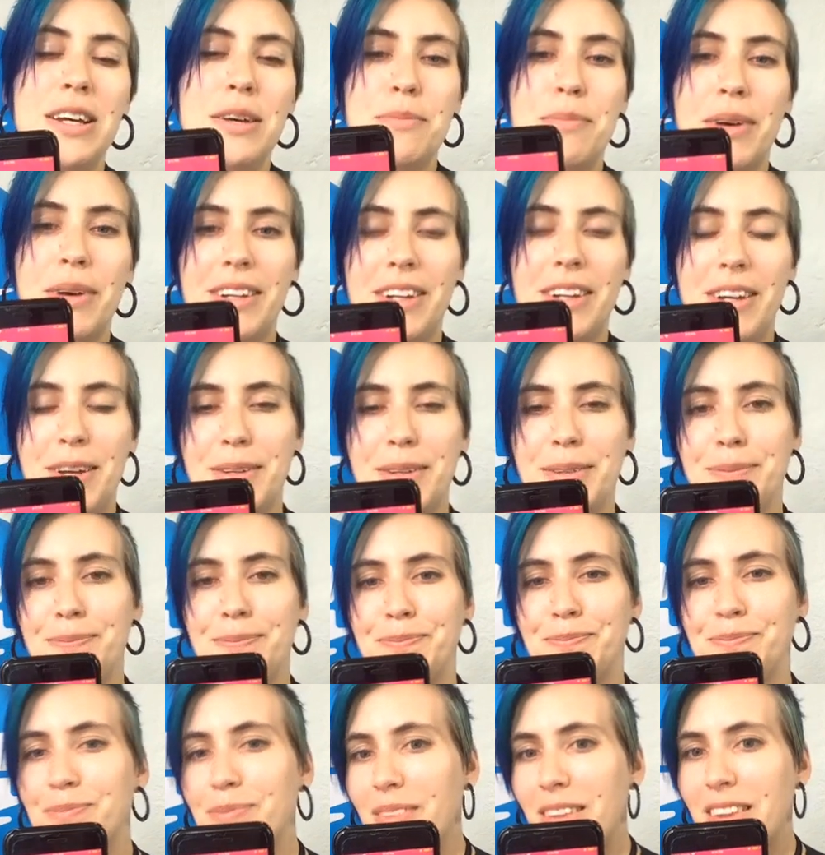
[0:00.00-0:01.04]
But
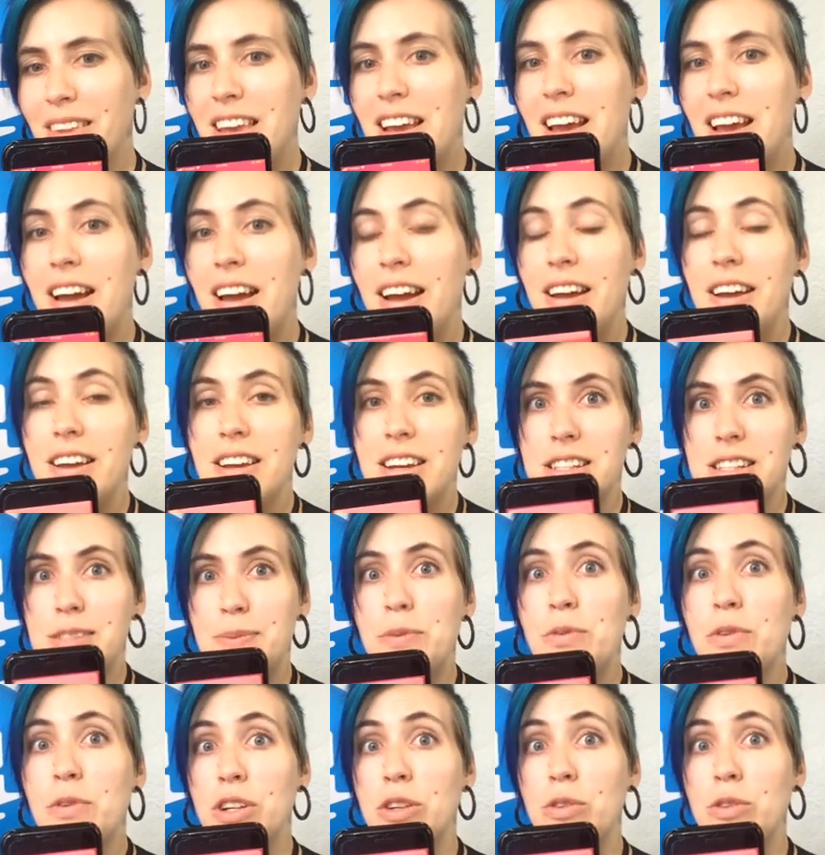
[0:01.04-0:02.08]
um yeah, it's
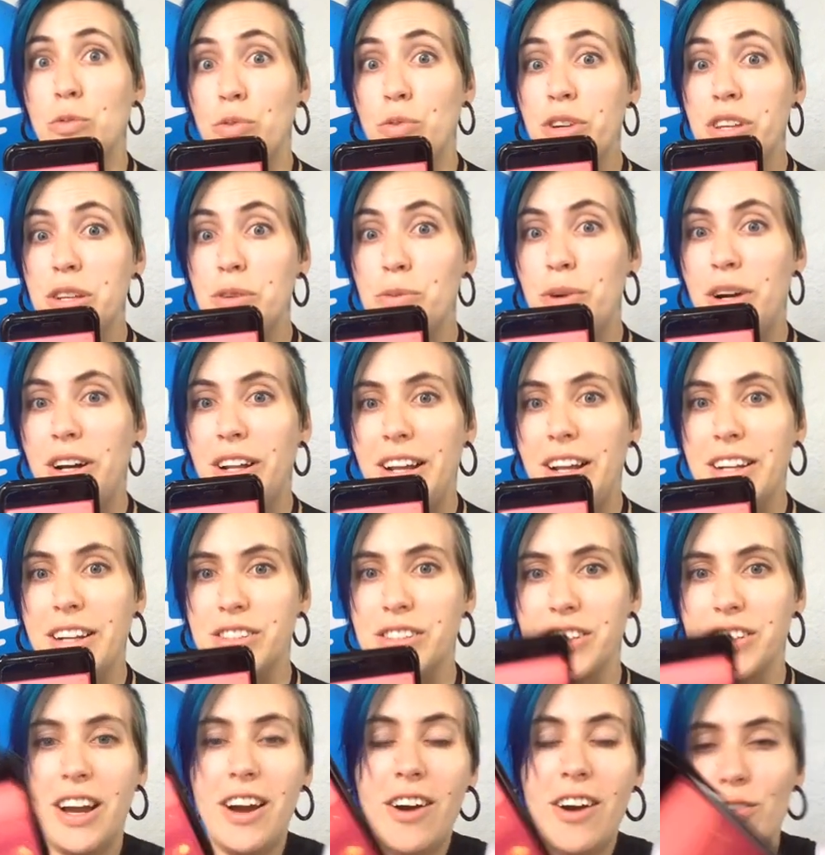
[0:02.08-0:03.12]
been working really well
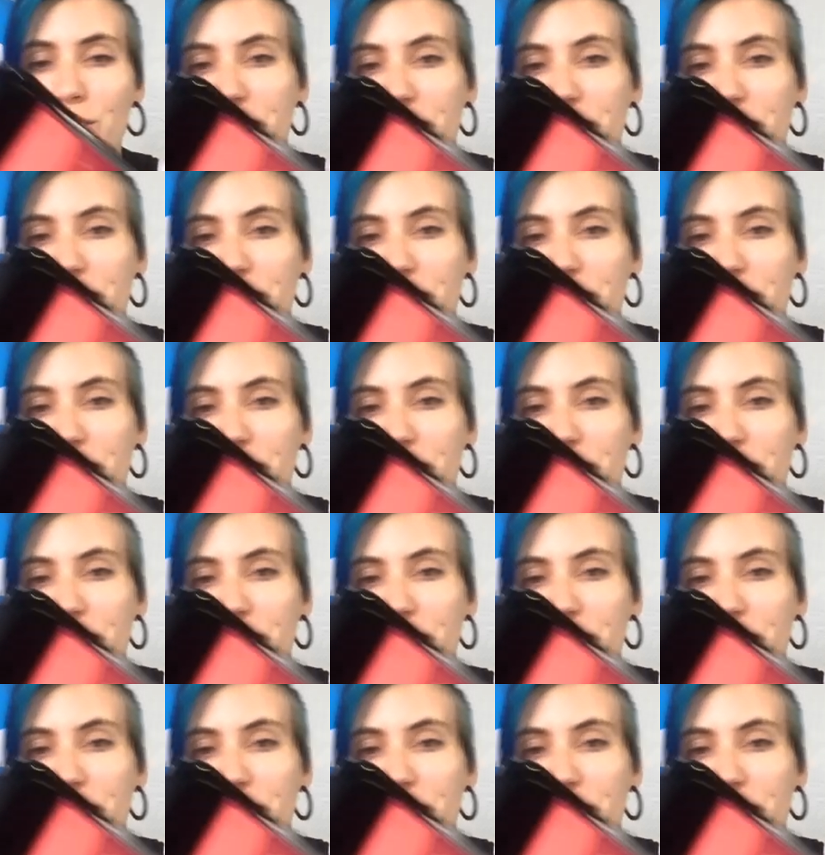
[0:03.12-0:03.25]
actually. Oh